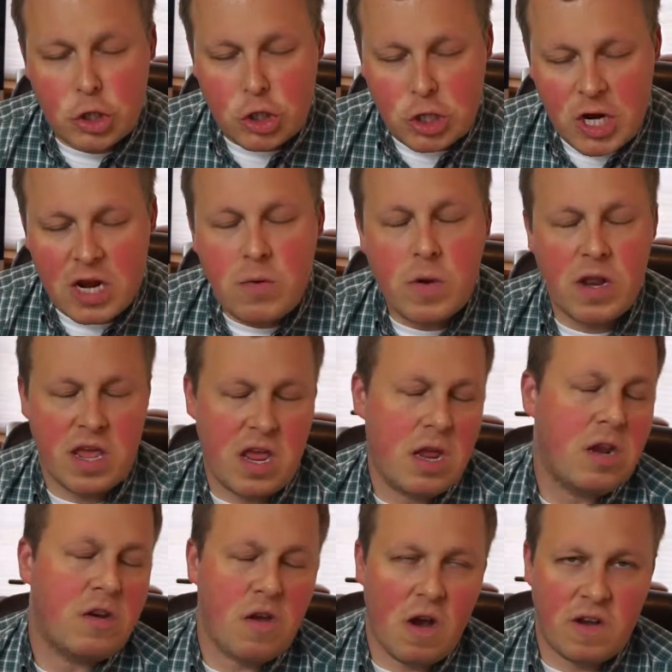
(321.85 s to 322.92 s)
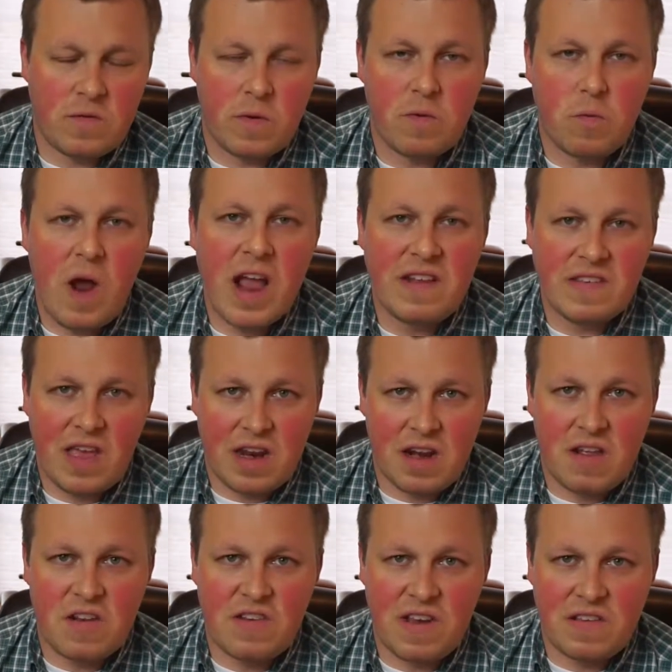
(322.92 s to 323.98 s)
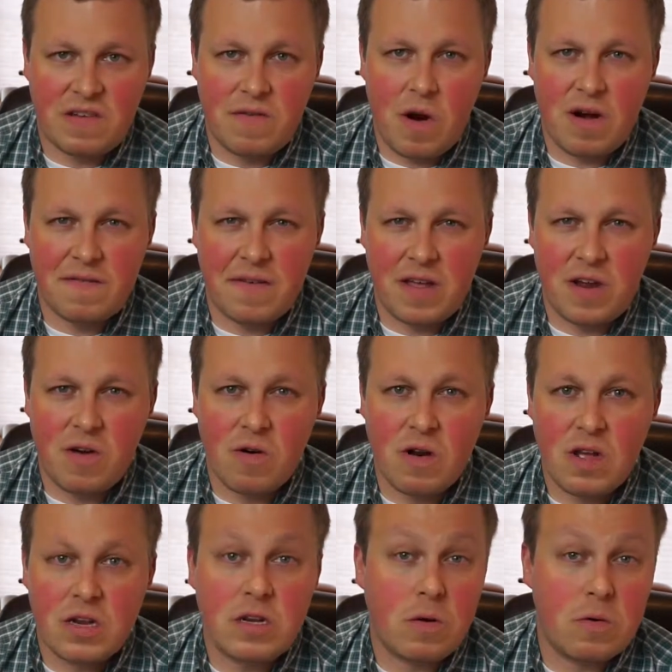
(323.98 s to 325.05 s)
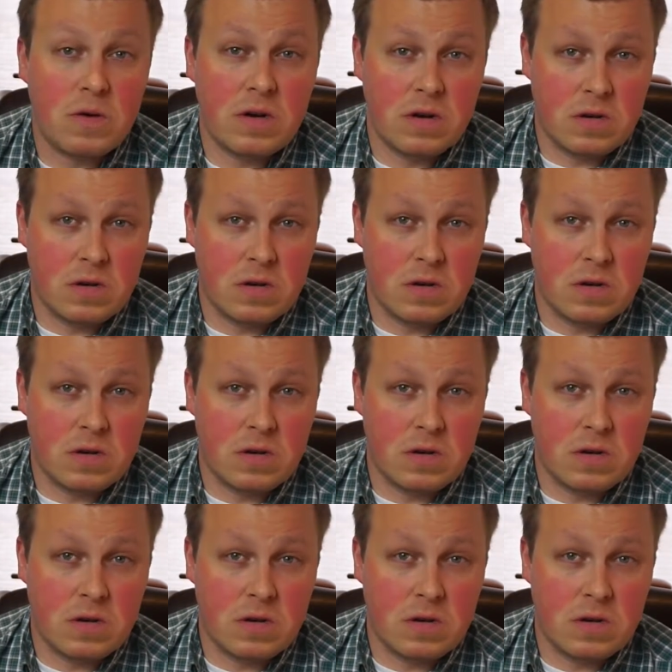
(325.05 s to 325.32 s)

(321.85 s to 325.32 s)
generally dogs with right-sided congestive heart failure don't